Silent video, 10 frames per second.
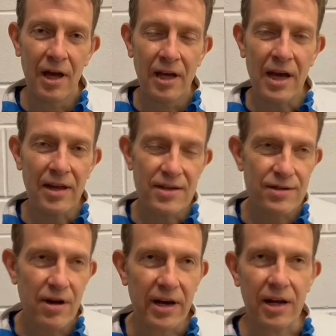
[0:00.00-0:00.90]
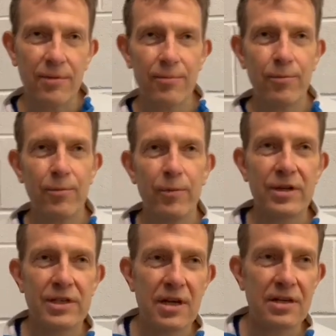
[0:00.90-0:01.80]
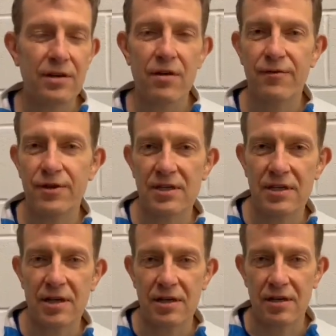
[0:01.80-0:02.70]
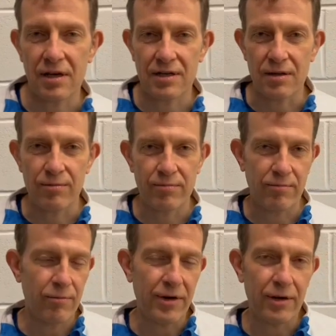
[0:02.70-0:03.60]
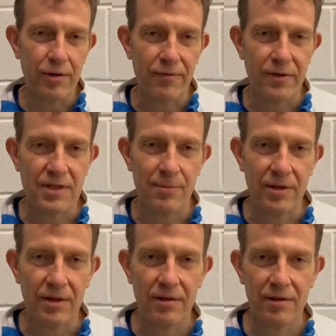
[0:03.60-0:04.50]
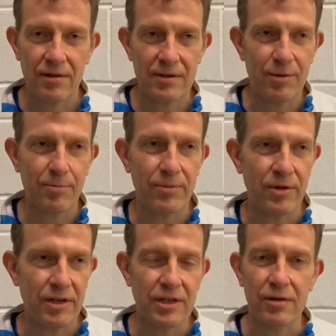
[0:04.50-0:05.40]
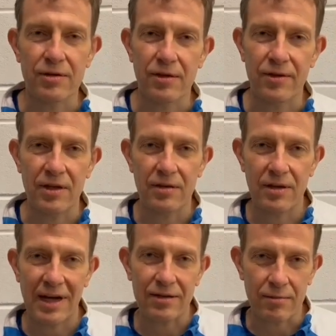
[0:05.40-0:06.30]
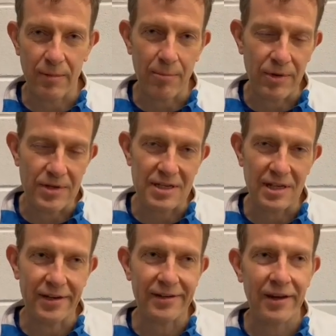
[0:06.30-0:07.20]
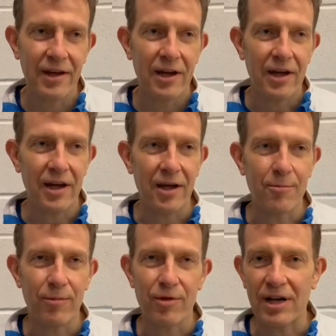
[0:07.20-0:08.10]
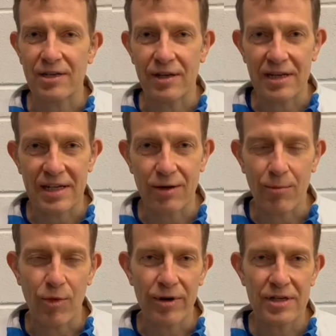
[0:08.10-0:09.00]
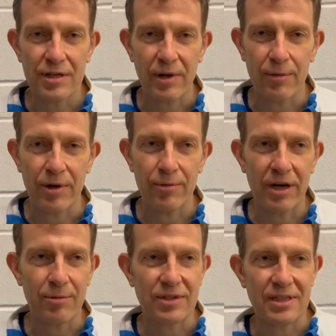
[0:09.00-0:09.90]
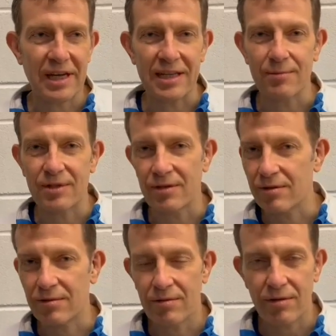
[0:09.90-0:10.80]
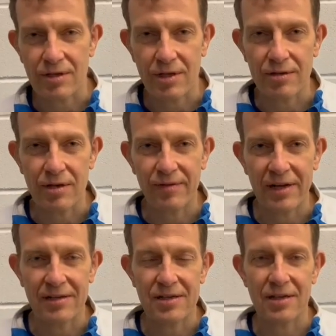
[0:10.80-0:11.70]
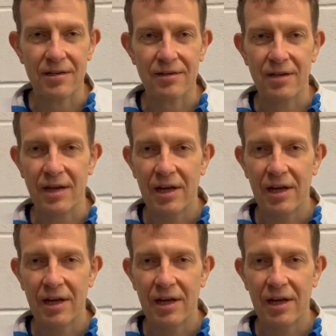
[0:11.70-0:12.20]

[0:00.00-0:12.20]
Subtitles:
Yeah, that's right. We started off just as a running group for some of the children of the adult members, and gradually as they got more into it, we were able to take them to cross-country events and